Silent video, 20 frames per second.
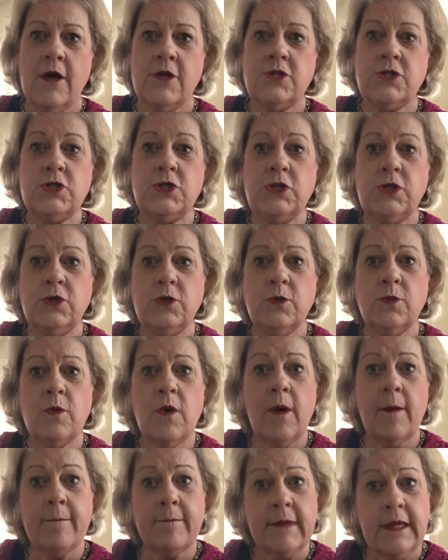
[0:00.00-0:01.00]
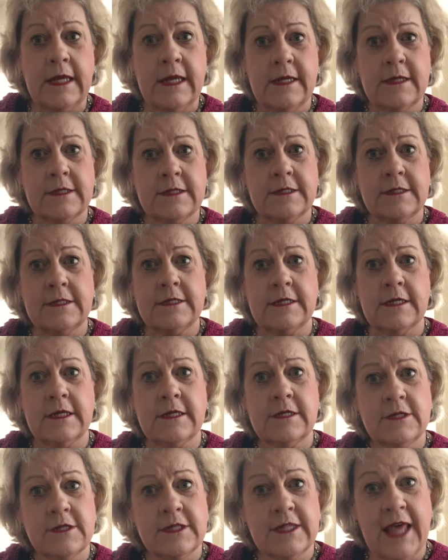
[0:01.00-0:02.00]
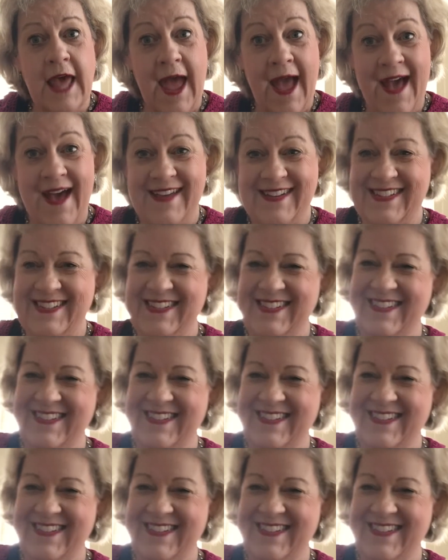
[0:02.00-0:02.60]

"Do you want me to stitch that?"